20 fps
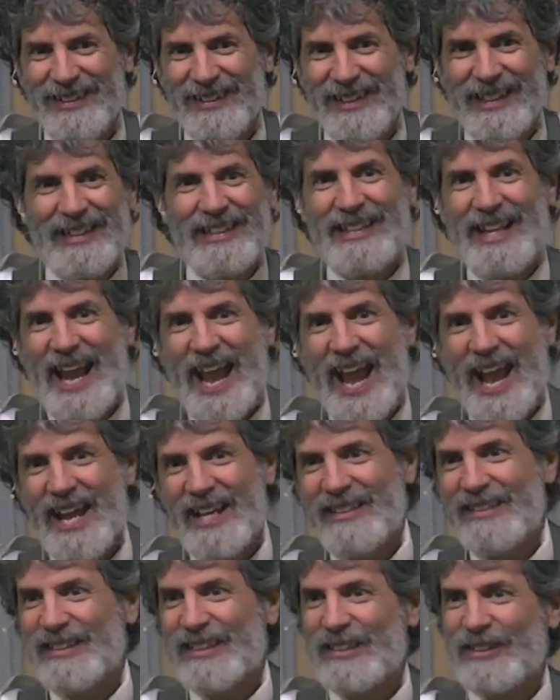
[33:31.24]
and
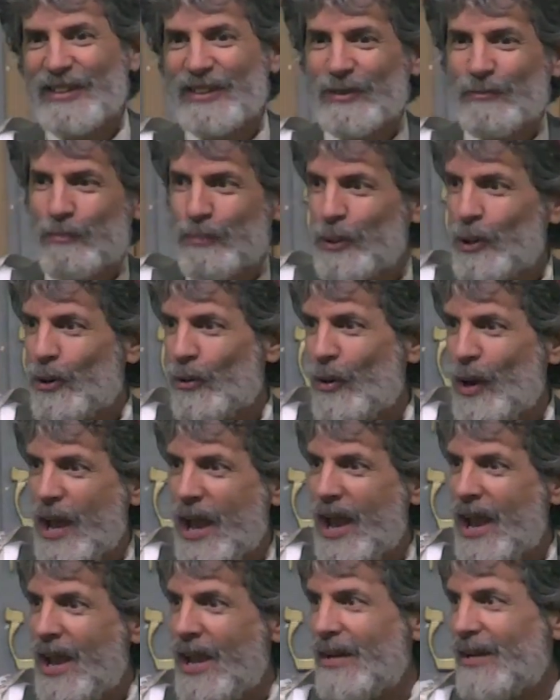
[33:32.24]
cans and
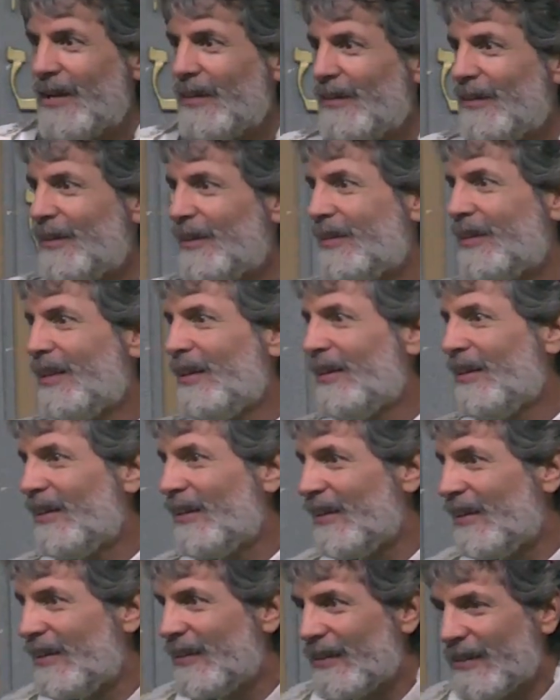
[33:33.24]
pureed and
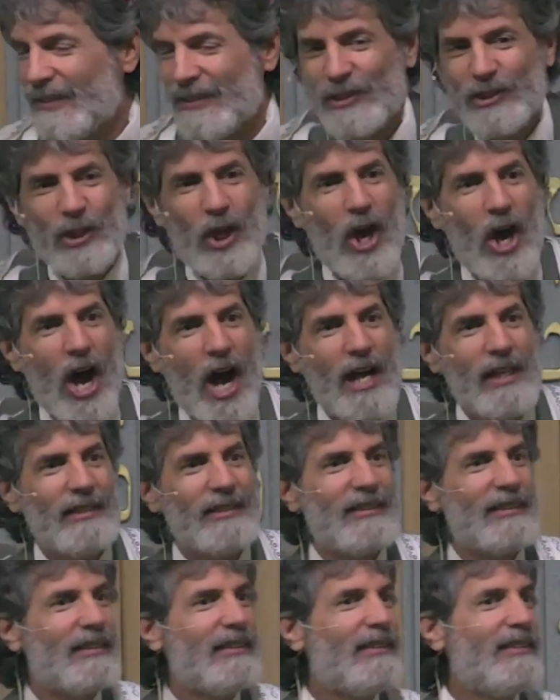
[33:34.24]

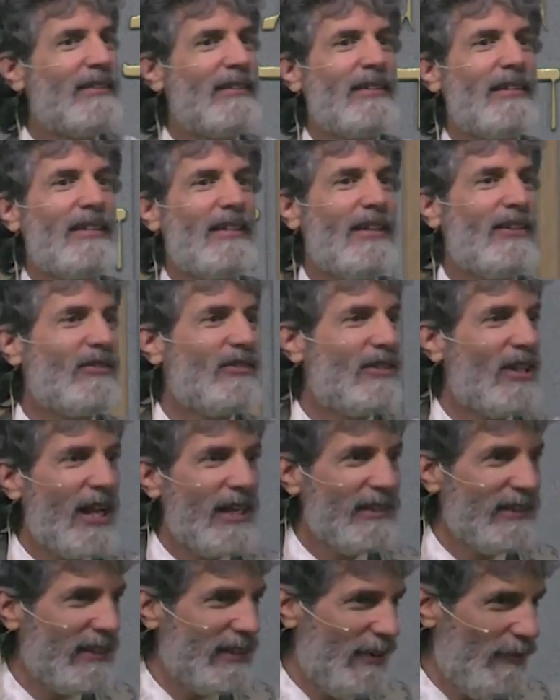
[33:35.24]
sauce and you know
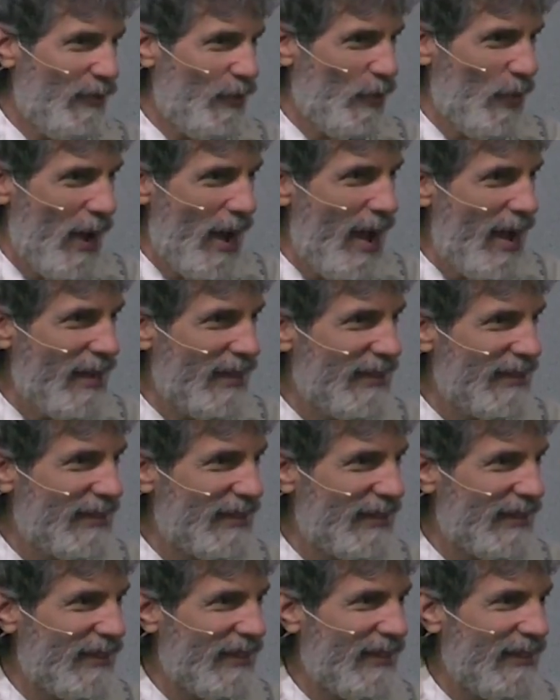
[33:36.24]
tons of different
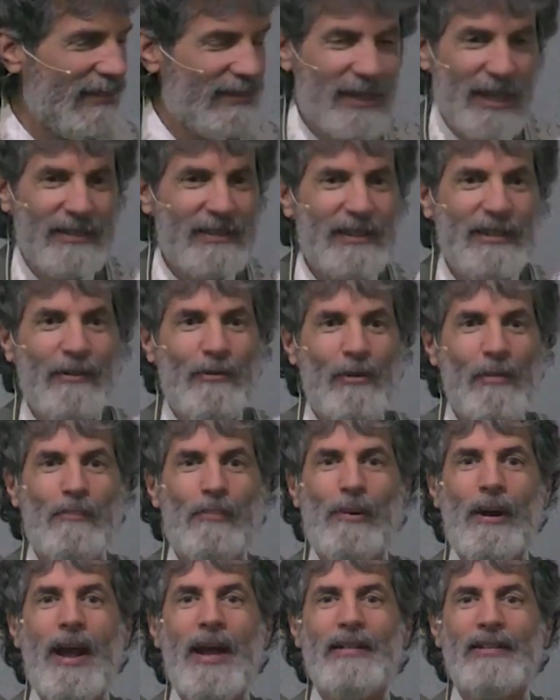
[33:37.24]
ways, tons of different
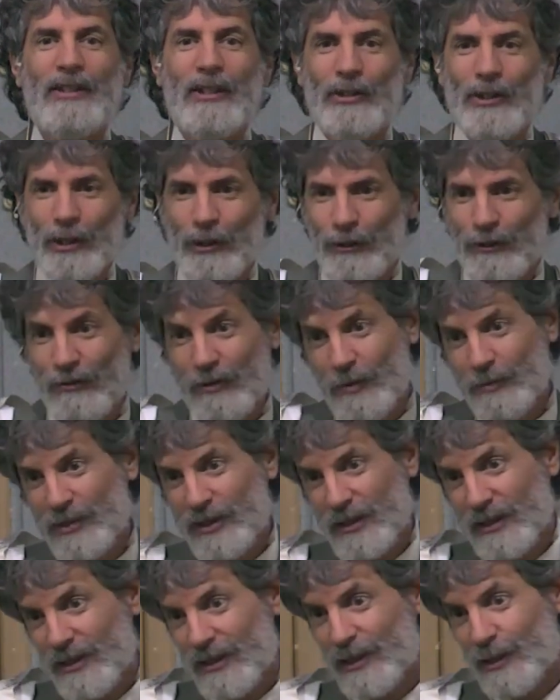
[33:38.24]
brands to choose from.
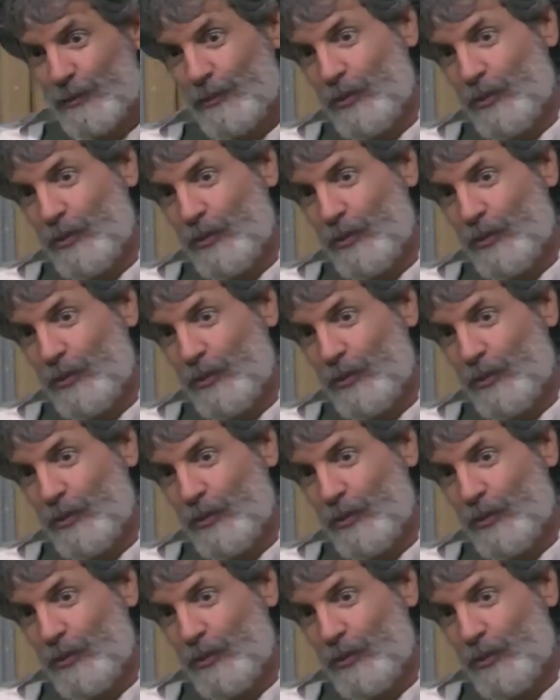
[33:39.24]
Still at this